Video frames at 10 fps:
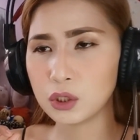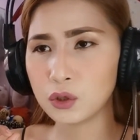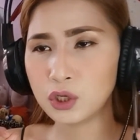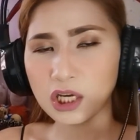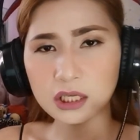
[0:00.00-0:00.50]

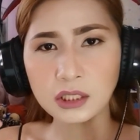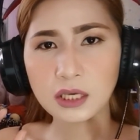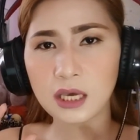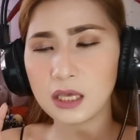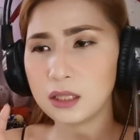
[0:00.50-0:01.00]

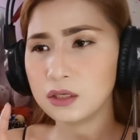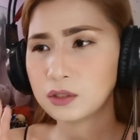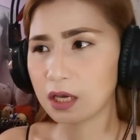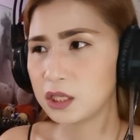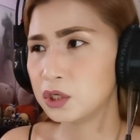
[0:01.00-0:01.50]
notice and
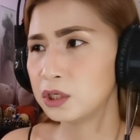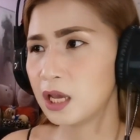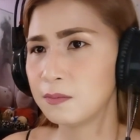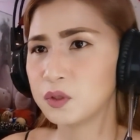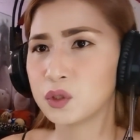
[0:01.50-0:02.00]
say their
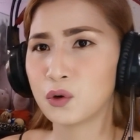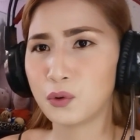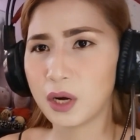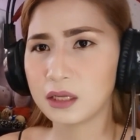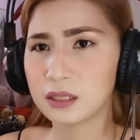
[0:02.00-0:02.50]
names
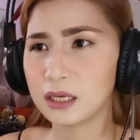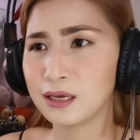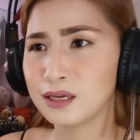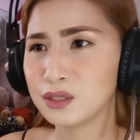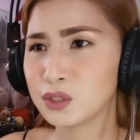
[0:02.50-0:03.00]
correctly.